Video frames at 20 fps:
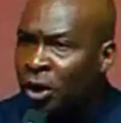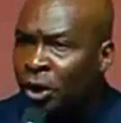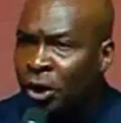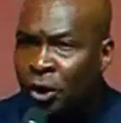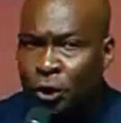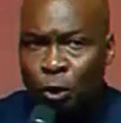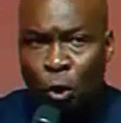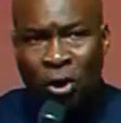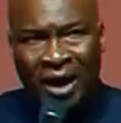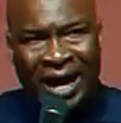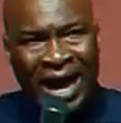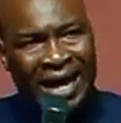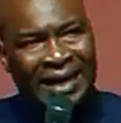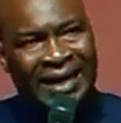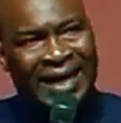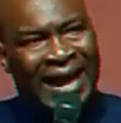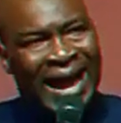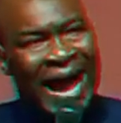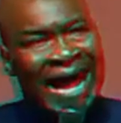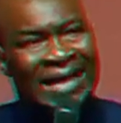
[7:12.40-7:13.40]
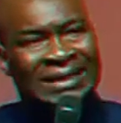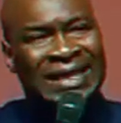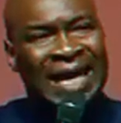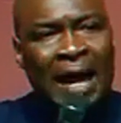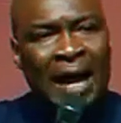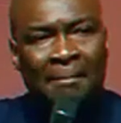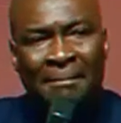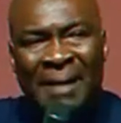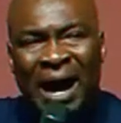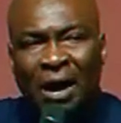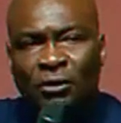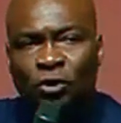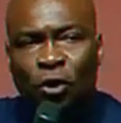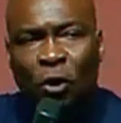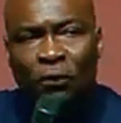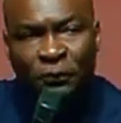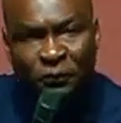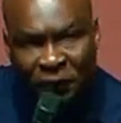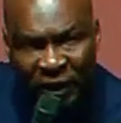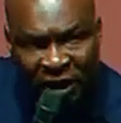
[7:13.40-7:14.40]
you can catch an amount
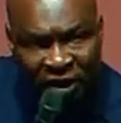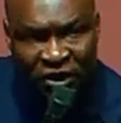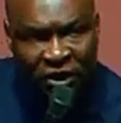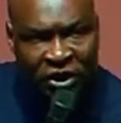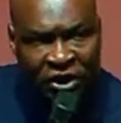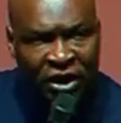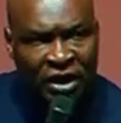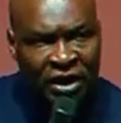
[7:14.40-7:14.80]
of fish